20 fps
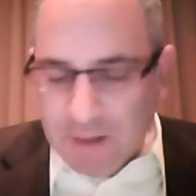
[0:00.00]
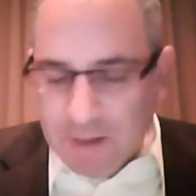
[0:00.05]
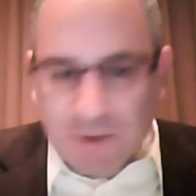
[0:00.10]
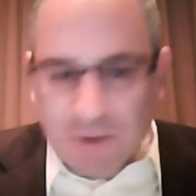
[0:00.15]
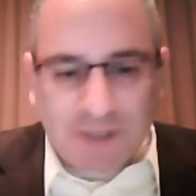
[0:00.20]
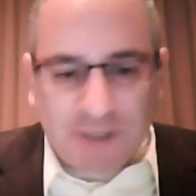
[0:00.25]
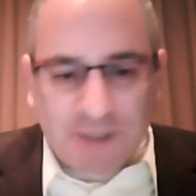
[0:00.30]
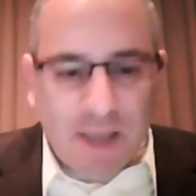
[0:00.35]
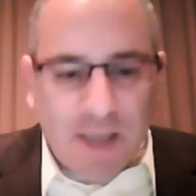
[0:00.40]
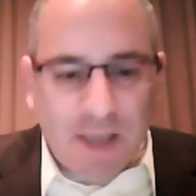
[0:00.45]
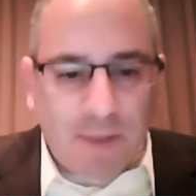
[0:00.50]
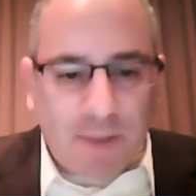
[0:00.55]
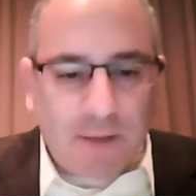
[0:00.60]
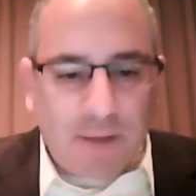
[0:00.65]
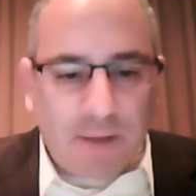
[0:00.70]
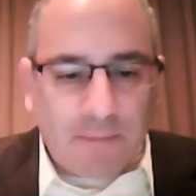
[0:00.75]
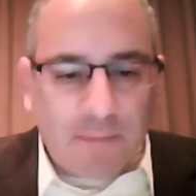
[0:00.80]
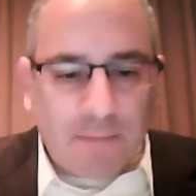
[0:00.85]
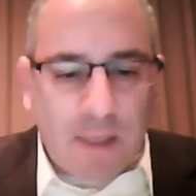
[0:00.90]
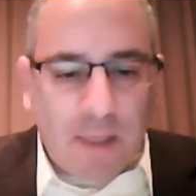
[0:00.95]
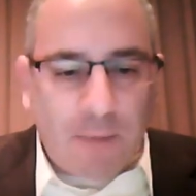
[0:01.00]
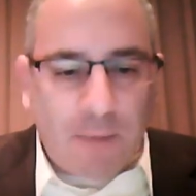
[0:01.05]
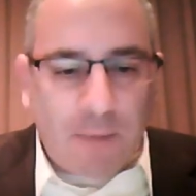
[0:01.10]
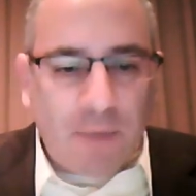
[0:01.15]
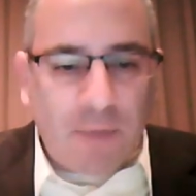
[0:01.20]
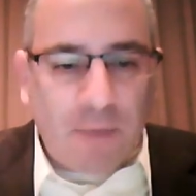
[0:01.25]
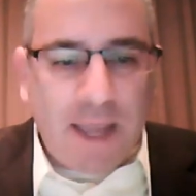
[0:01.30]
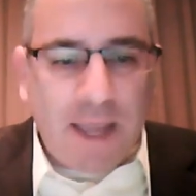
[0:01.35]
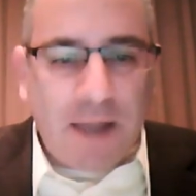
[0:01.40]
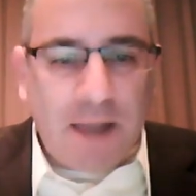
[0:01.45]
So I'll skip it, and
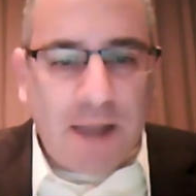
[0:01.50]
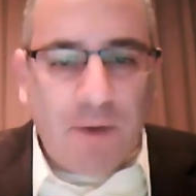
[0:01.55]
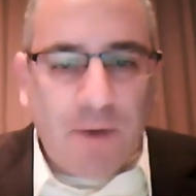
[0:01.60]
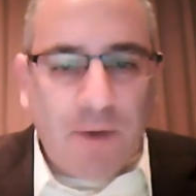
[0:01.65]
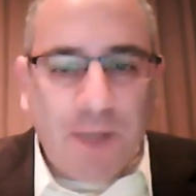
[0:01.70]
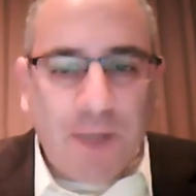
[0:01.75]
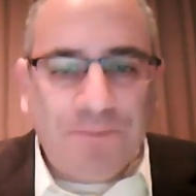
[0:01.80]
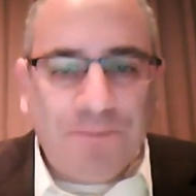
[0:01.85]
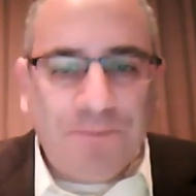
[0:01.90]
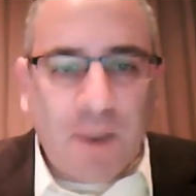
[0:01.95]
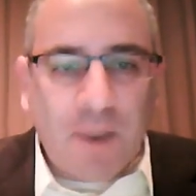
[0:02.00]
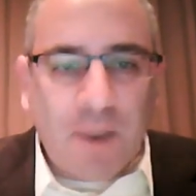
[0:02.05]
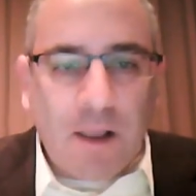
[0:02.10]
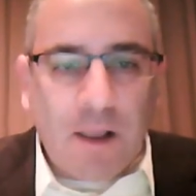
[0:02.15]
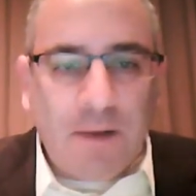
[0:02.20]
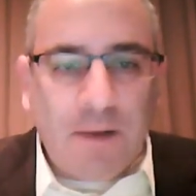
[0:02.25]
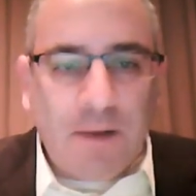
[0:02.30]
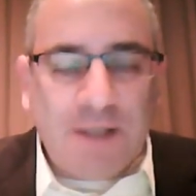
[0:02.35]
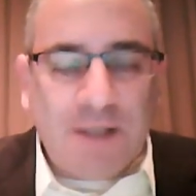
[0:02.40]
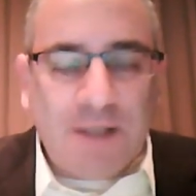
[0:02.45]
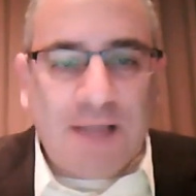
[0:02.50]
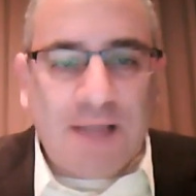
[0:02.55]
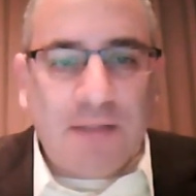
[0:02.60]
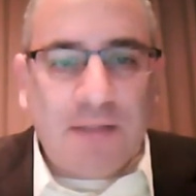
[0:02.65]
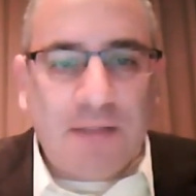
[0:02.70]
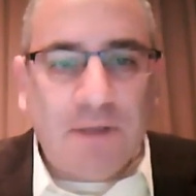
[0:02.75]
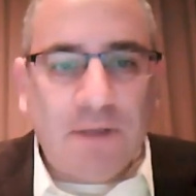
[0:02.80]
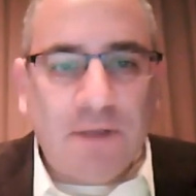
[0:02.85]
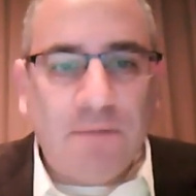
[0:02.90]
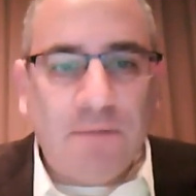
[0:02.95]
we're late anyway, and it's
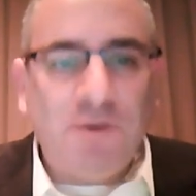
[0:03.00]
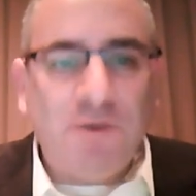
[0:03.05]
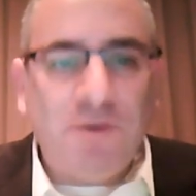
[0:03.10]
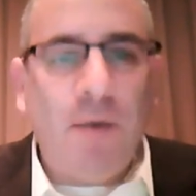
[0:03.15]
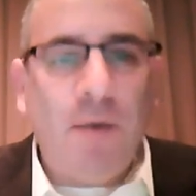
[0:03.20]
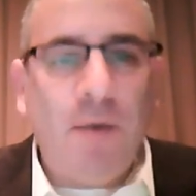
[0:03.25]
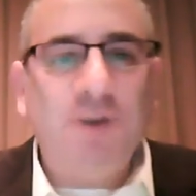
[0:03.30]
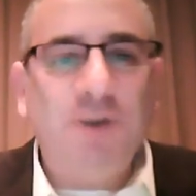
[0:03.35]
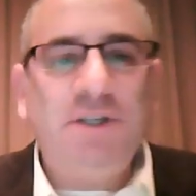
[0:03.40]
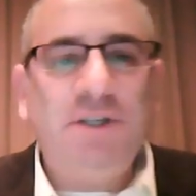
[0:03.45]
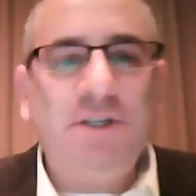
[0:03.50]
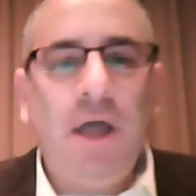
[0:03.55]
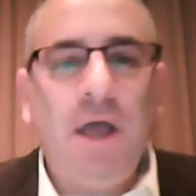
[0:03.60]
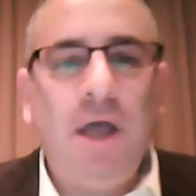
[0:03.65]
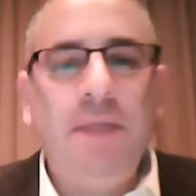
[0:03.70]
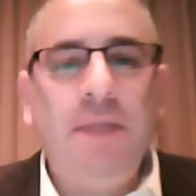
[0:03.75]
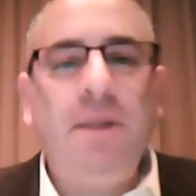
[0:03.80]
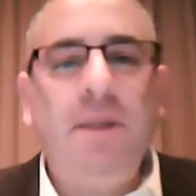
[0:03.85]
not the Trademark Society.